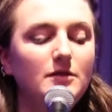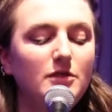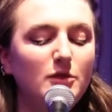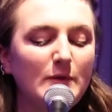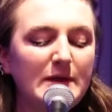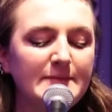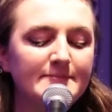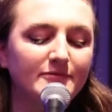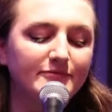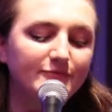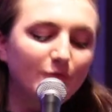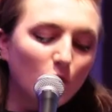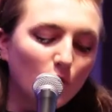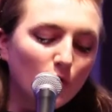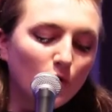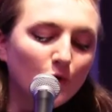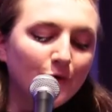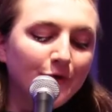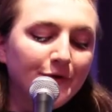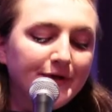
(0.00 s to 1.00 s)
The week
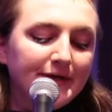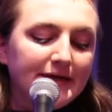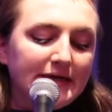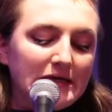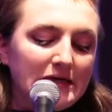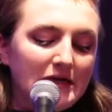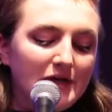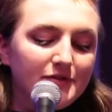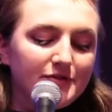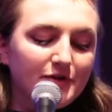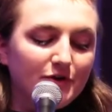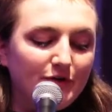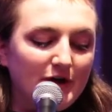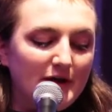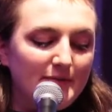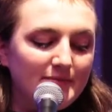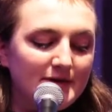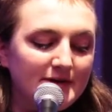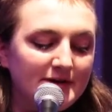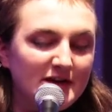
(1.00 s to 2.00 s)
before, the
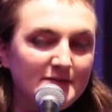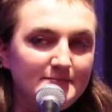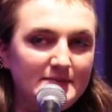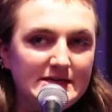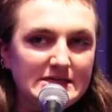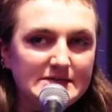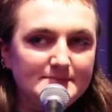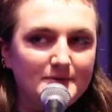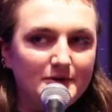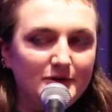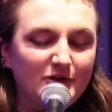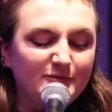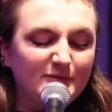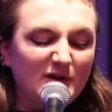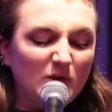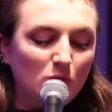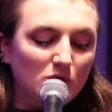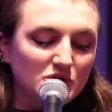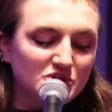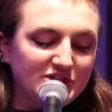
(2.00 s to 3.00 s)
Kremlin had been deposed
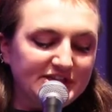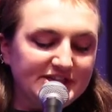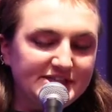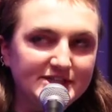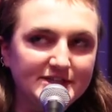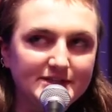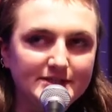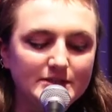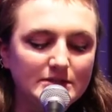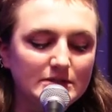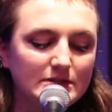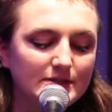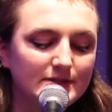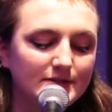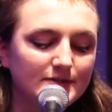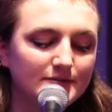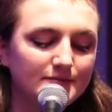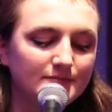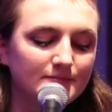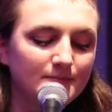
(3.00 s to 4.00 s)
by Washington.
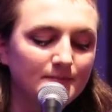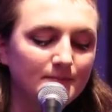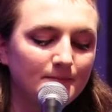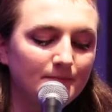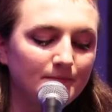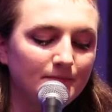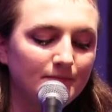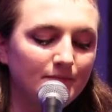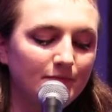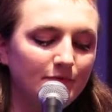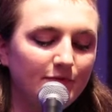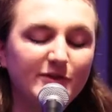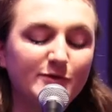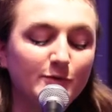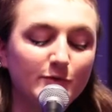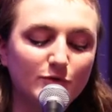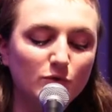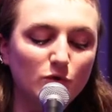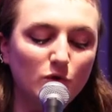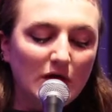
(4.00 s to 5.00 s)
This
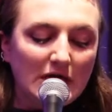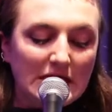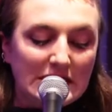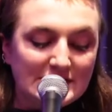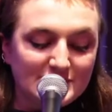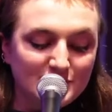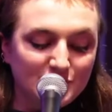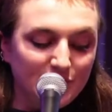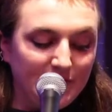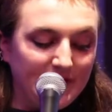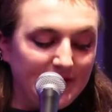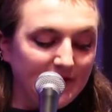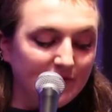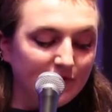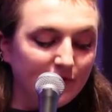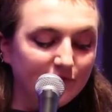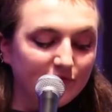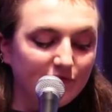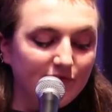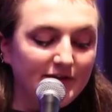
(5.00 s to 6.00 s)
was all hard on the
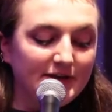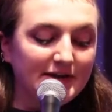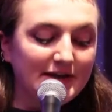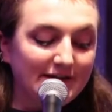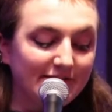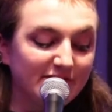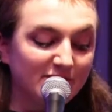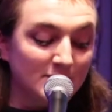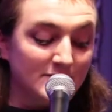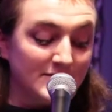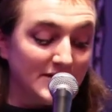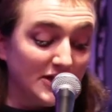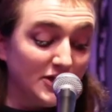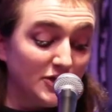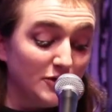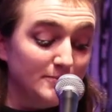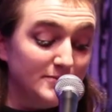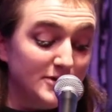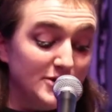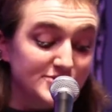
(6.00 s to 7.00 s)
heels of the announcement that
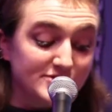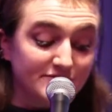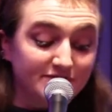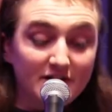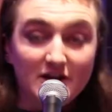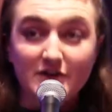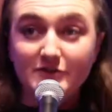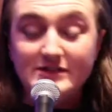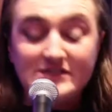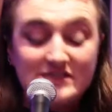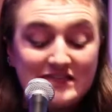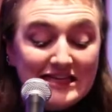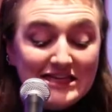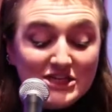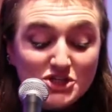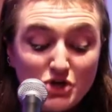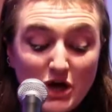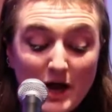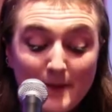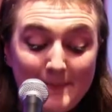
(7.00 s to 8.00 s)
a computer virus,
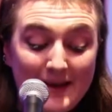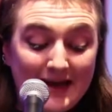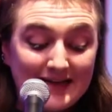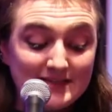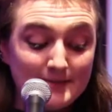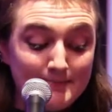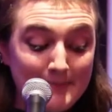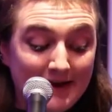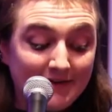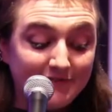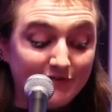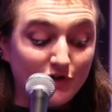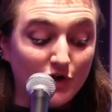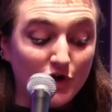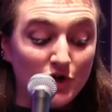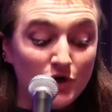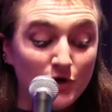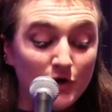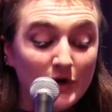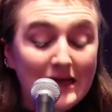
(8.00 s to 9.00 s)
tracked back to
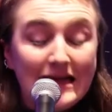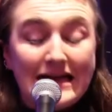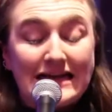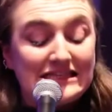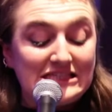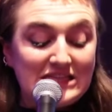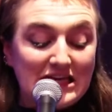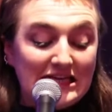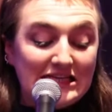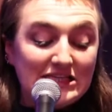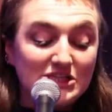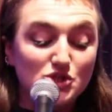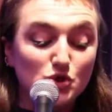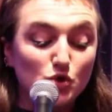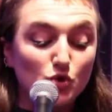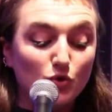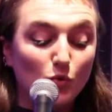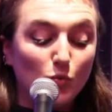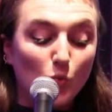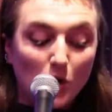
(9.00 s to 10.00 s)
Mexico, had changed
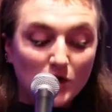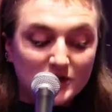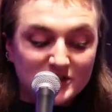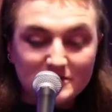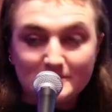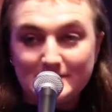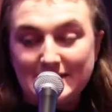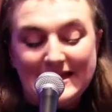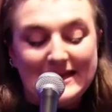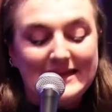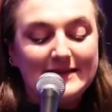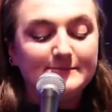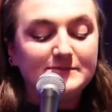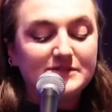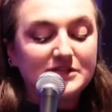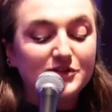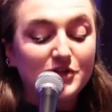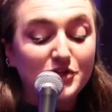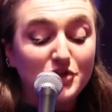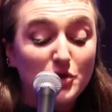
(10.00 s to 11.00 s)
all the WASP
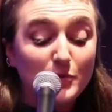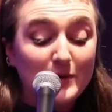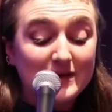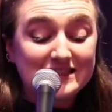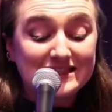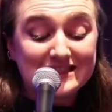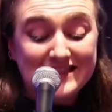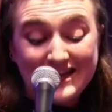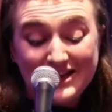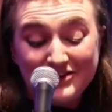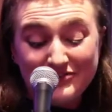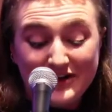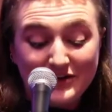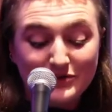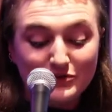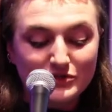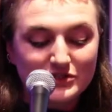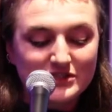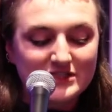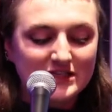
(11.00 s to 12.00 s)
names in the U S Senate
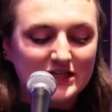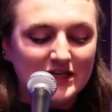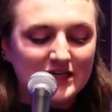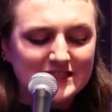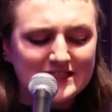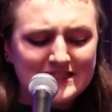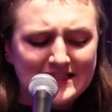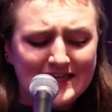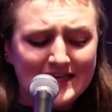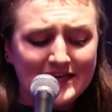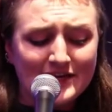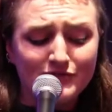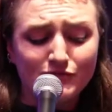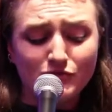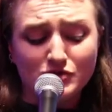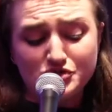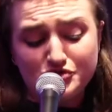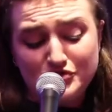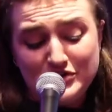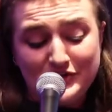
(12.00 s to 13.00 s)
records to Garcia and
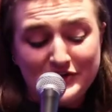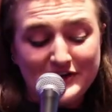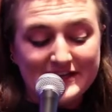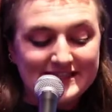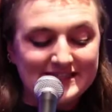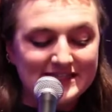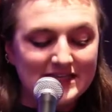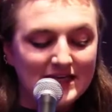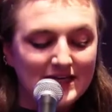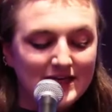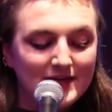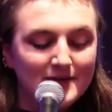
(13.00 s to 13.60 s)
Rodriguez.